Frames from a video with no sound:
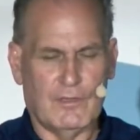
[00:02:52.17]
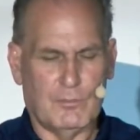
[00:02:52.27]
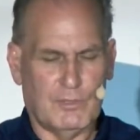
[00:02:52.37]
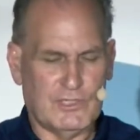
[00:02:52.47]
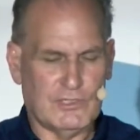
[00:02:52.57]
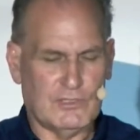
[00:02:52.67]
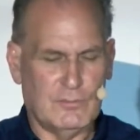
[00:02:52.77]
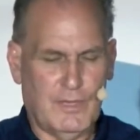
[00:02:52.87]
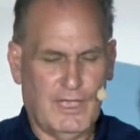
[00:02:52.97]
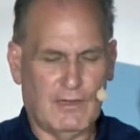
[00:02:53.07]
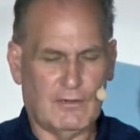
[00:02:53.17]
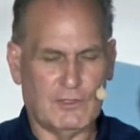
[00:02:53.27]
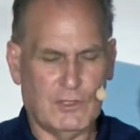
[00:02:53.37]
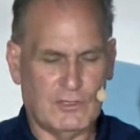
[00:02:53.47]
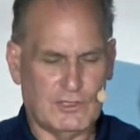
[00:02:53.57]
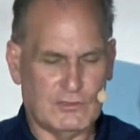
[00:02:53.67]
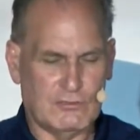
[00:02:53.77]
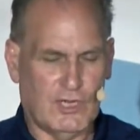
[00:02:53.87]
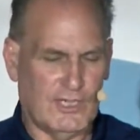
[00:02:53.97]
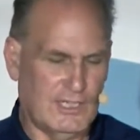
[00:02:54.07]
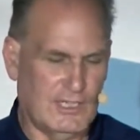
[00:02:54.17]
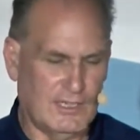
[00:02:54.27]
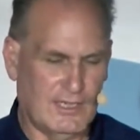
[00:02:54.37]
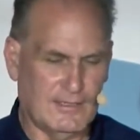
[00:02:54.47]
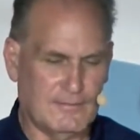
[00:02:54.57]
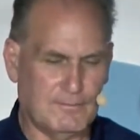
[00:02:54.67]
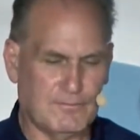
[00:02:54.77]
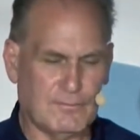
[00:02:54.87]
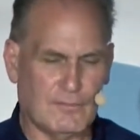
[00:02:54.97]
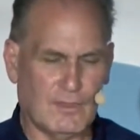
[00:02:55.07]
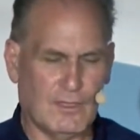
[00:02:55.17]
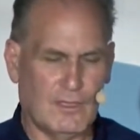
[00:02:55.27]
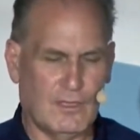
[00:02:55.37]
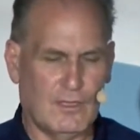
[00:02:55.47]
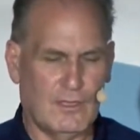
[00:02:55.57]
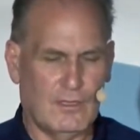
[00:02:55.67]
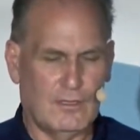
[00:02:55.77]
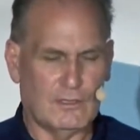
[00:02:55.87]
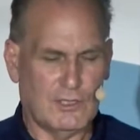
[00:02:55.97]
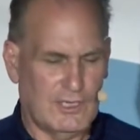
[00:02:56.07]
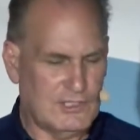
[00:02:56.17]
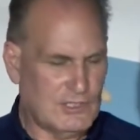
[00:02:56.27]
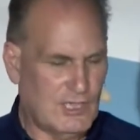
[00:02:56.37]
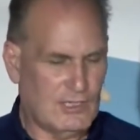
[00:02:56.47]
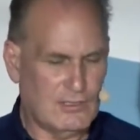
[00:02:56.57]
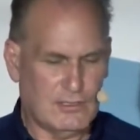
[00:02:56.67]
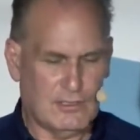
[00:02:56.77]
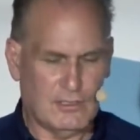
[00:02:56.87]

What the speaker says: The presence and power of God is right here now. So let's take